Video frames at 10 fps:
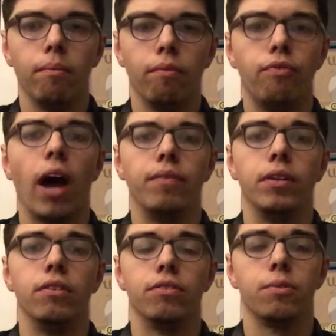5
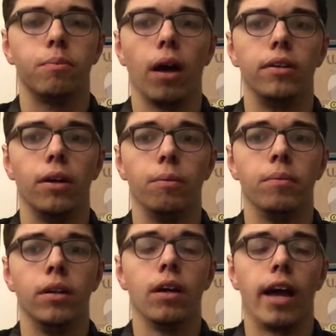years, I know.
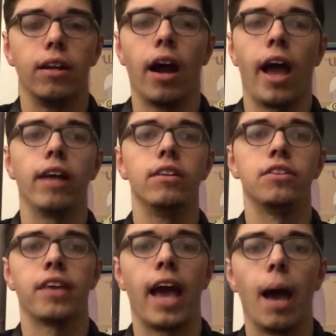Now, how did this
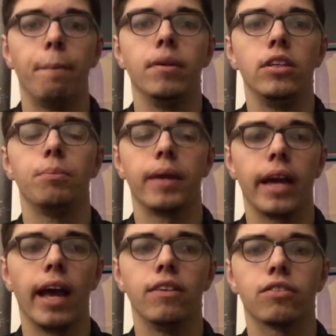happen, you may
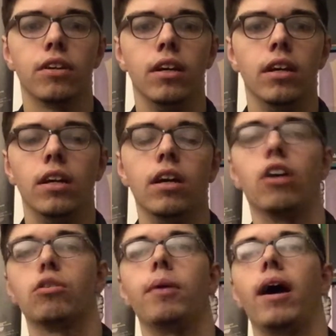ask?
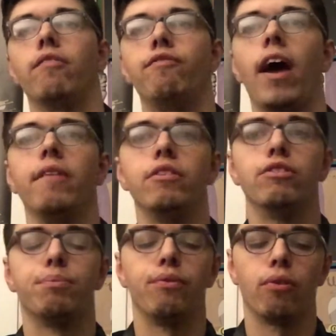Also, about 5 years
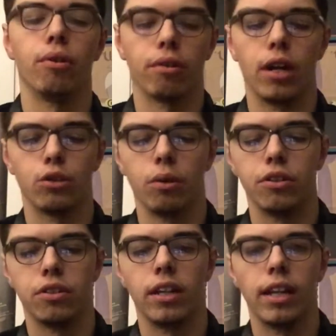before
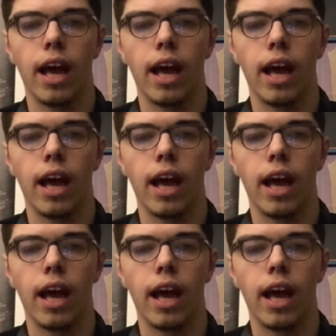graduation. You